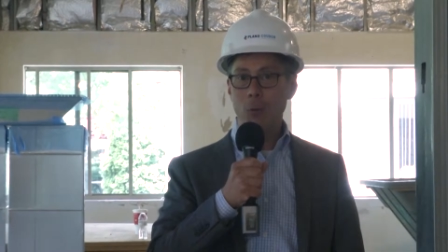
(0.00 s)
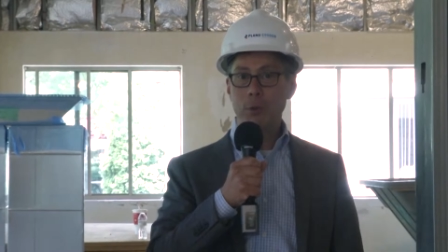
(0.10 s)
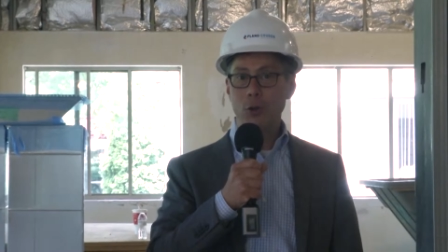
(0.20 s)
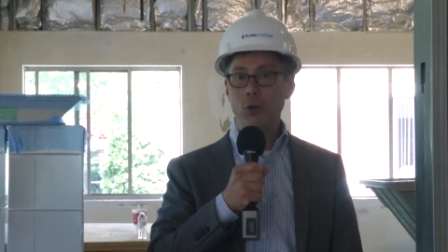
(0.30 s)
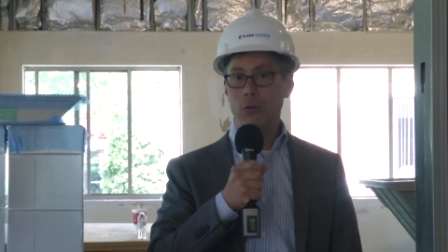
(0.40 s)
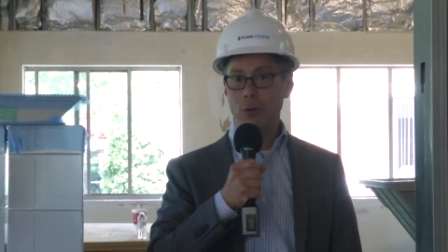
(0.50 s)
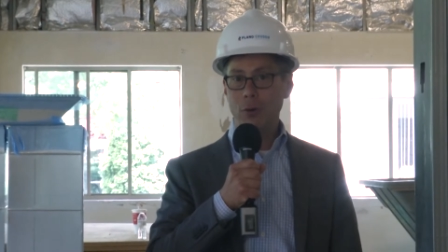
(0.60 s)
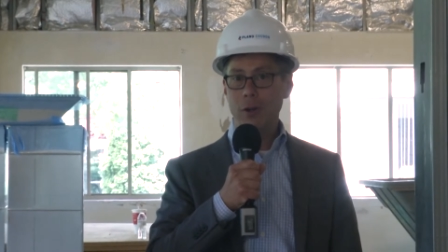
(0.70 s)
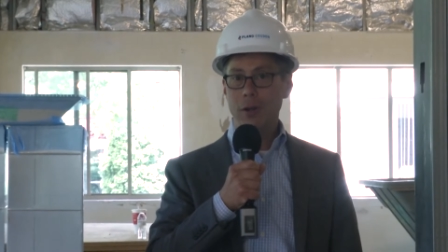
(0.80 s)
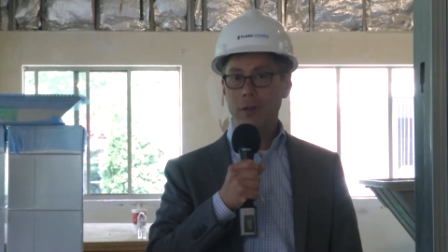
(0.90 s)

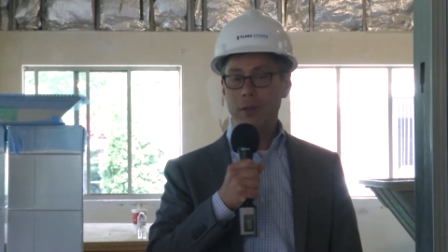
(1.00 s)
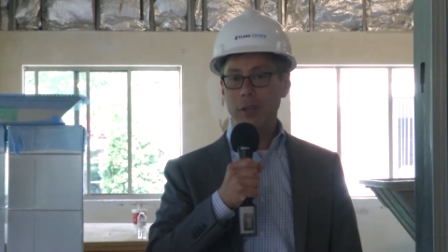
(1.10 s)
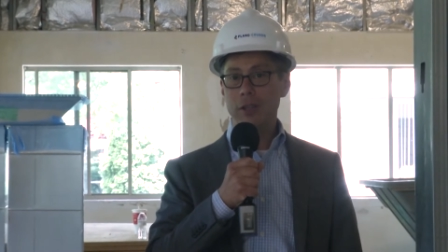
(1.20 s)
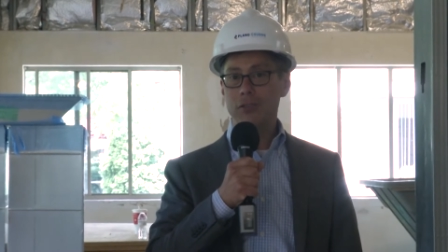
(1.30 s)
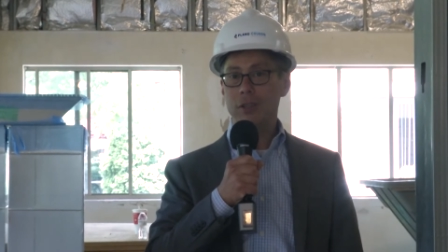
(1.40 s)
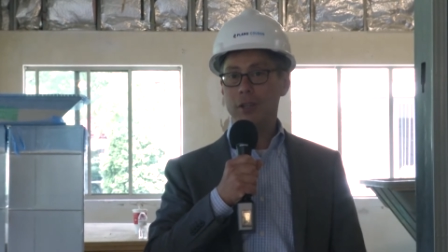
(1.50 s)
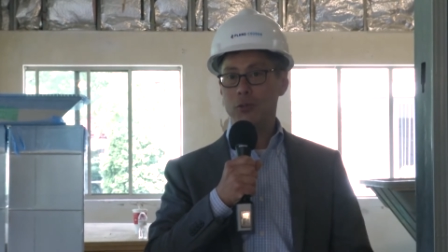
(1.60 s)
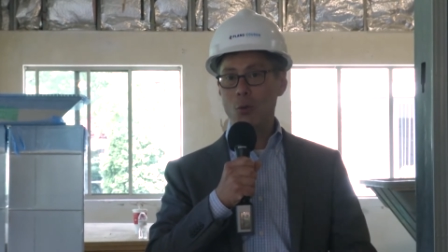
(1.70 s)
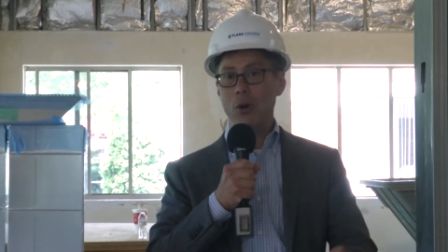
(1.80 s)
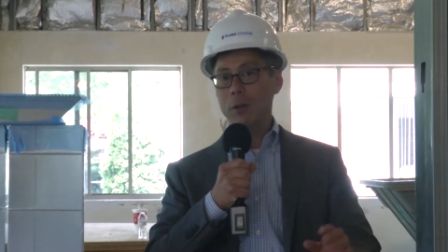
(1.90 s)
beautiful this
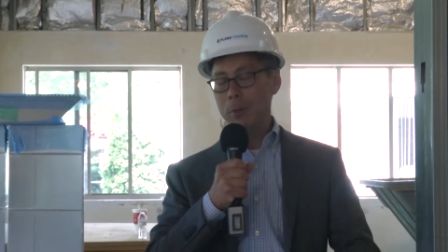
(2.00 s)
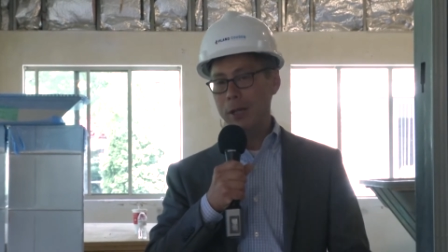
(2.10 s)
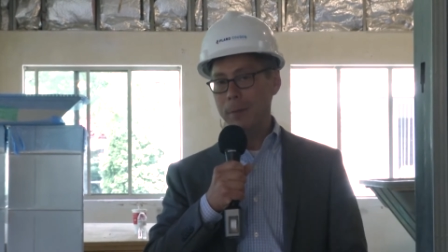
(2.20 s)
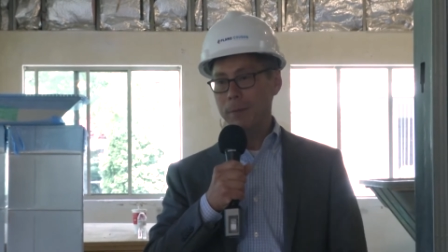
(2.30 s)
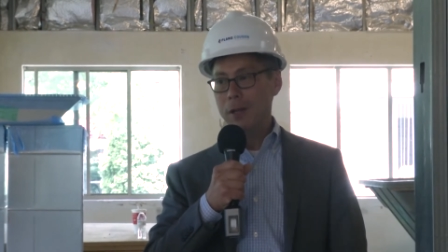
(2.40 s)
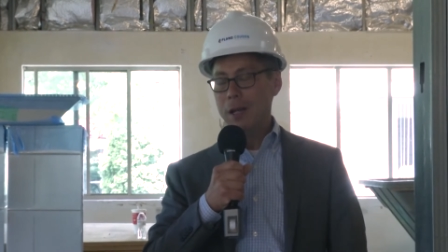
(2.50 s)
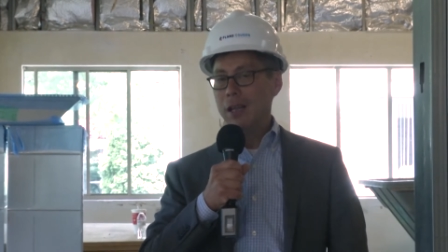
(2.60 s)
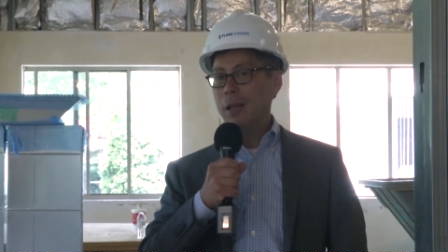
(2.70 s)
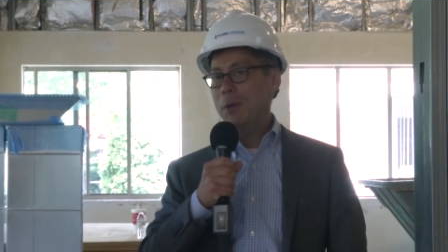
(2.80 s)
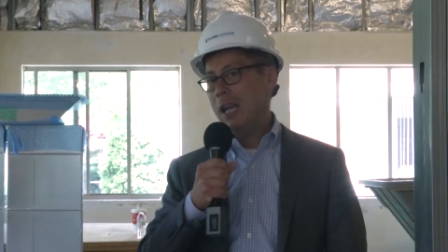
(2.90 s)
is going to be.
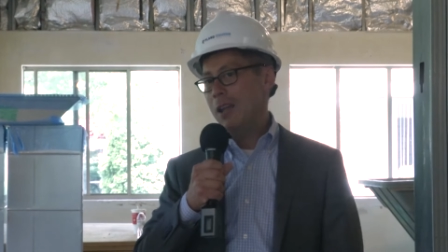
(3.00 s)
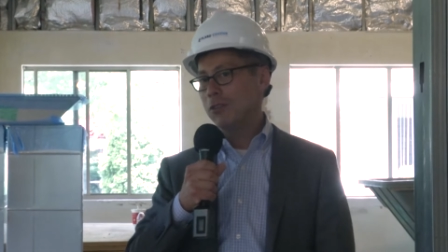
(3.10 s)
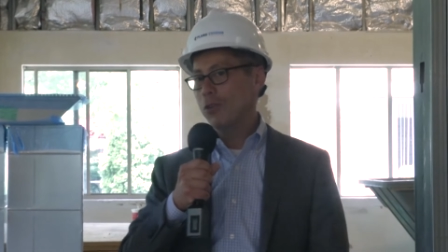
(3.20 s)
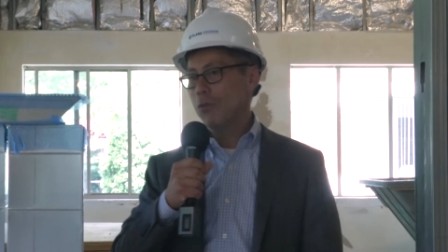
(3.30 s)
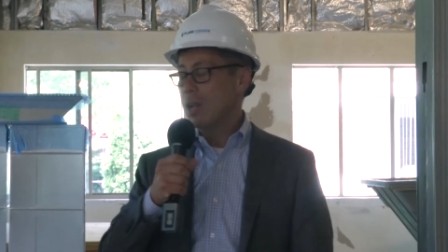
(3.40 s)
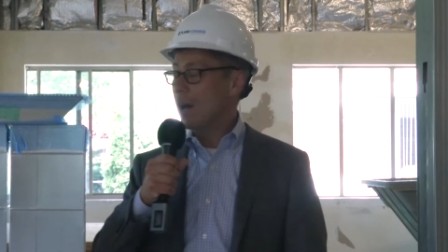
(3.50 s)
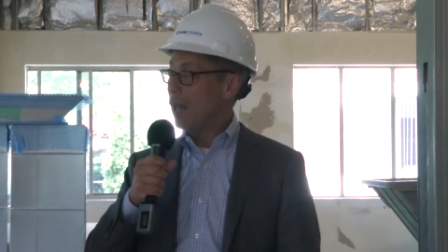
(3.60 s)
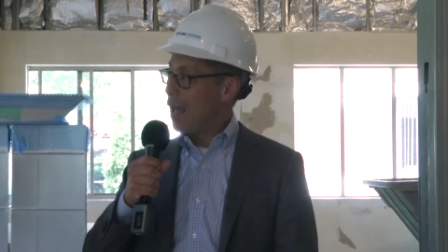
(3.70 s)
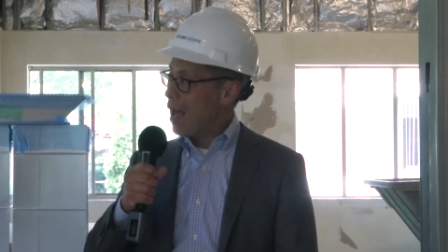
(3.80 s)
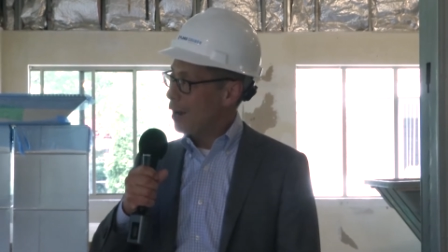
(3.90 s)
Let me hand this over now
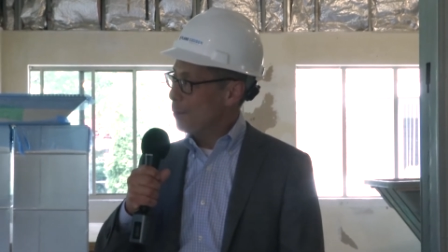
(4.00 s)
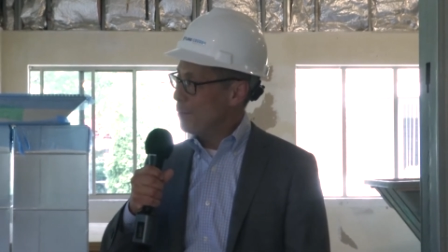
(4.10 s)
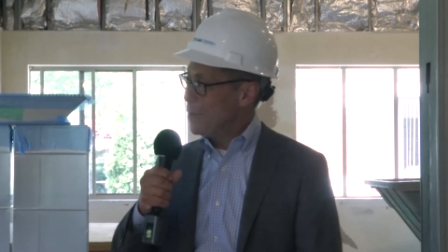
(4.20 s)
to Adam,